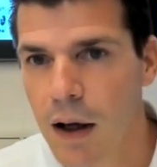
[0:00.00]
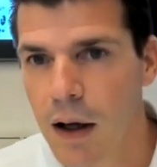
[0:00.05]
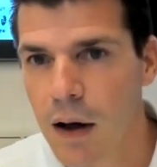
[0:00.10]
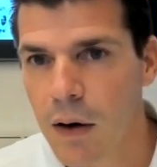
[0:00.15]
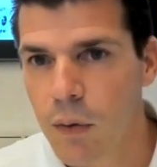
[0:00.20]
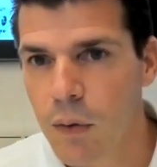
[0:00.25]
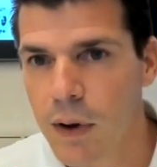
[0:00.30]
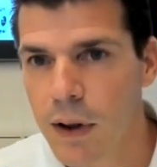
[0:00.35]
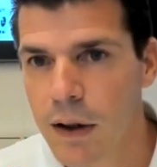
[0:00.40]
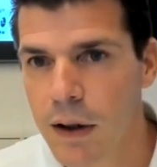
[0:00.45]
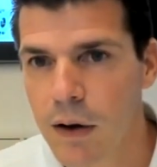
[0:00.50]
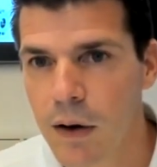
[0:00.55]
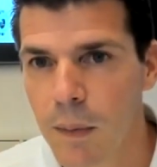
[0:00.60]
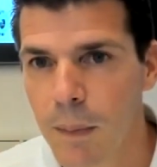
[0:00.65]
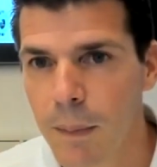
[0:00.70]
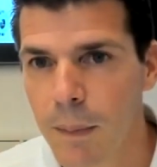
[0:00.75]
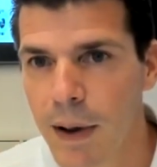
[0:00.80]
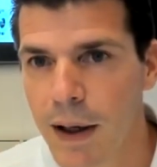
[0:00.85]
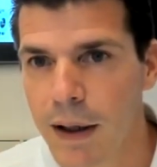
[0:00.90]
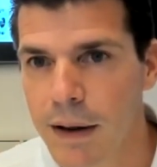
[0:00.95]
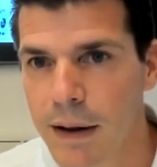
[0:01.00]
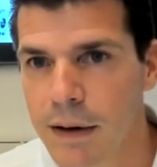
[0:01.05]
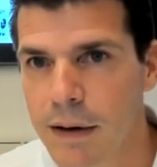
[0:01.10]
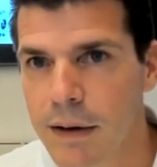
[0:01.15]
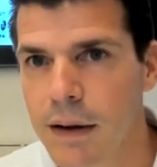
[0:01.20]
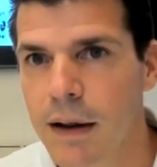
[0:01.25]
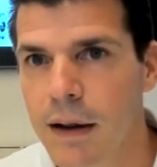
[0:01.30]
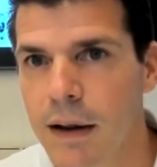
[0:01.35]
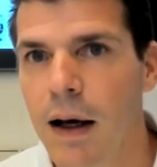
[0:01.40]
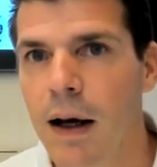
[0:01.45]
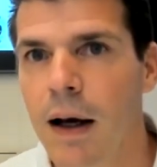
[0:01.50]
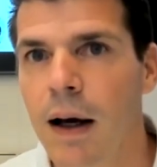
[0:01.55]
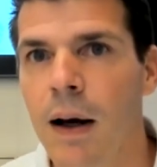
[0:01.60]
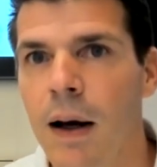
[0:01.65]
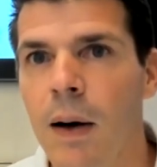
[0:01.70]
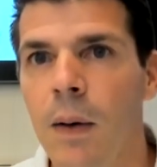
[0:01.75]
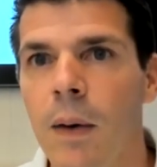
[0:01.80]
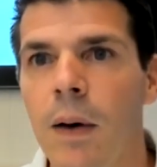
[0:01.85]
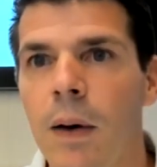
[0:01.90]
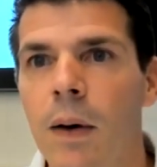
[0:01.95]
I will come back
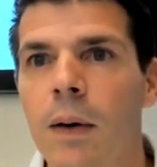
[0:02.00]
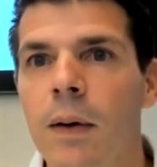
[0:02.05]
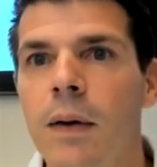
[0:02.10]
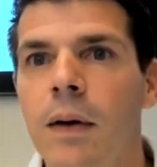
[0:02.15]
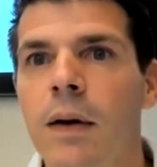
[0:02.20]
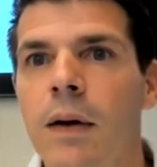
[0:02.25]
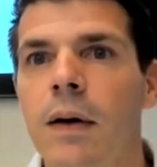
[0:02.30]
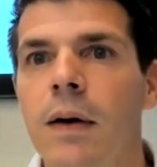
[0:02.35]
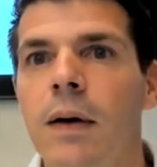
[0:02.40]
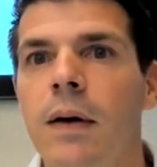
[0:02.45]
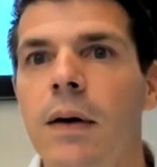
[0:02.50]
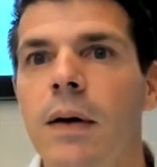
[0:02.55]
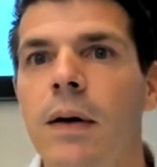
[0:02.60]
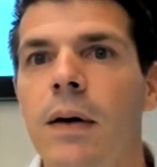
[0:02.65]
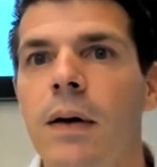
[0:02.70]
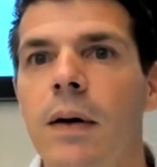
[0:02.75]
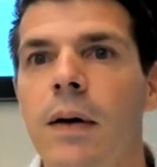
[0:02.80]
now on the